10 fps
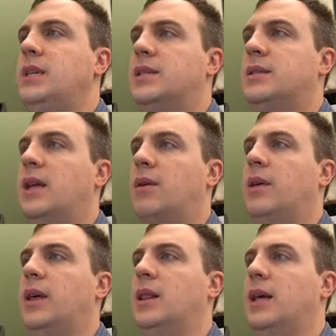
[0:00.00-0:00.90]
This is not
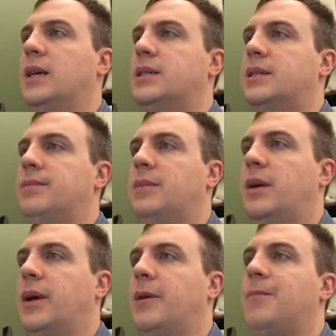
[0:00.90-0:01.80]
really a list.
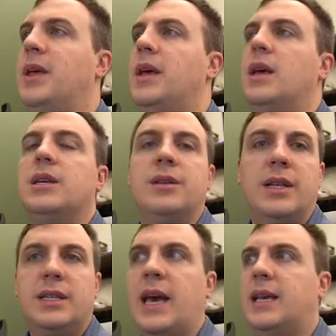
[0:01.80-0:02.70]
There we go. So in
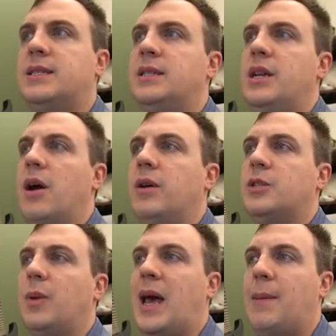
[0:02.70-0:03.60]
this case,
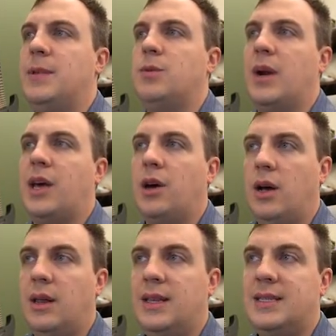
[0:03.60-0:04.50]
notice what happens when I
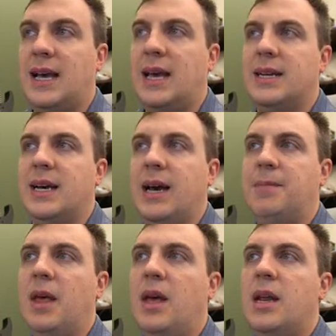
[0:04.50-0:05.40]
call it the second
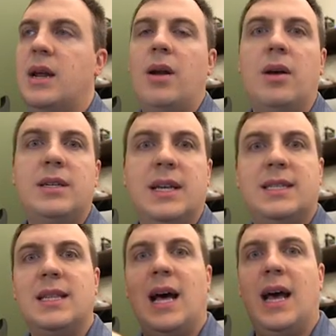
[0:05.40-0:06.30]
time. Now notice
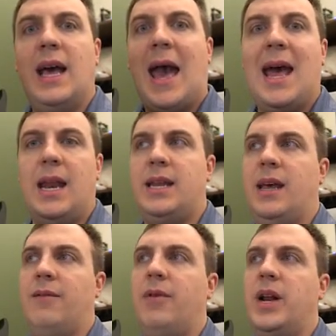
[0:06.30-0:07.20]
it's not
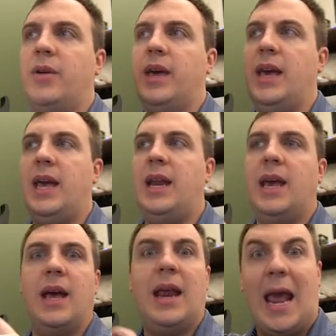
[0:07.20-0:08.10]
additive. We don't get
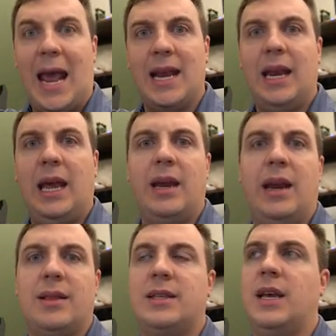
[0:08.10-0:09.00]
EDN and END
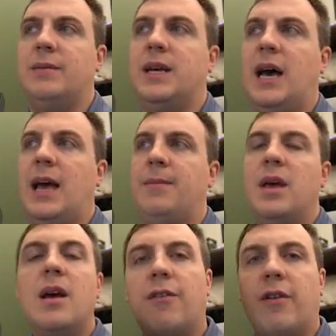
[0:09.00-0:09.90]
at the same time.
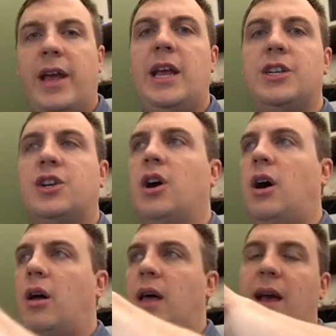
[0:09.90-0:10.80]
For each
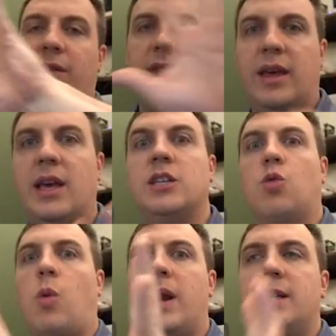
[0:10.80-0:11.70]
call, everything is
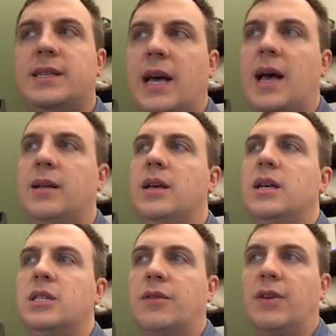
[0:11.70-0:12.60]
reset.
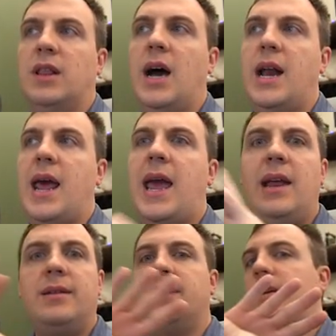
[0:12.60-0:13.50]
So for line
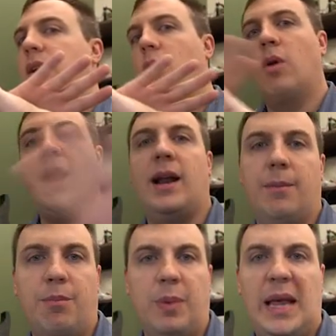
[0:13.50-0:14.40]
8, we're at a
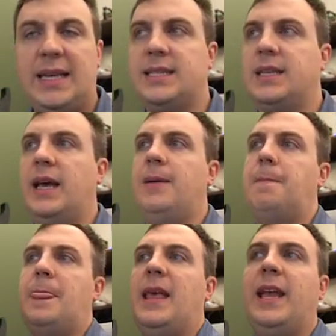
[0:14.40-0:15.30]
blank
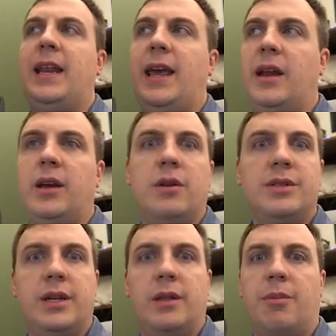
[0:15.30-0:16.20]
slate. EDN
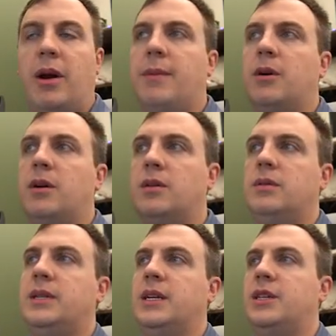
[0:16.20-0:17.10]
goes into the parameter
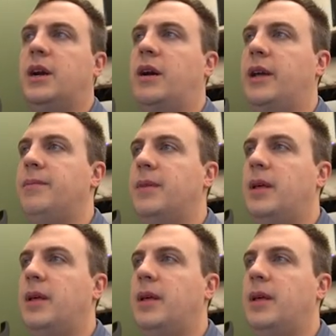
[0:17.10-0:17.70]
dictionary.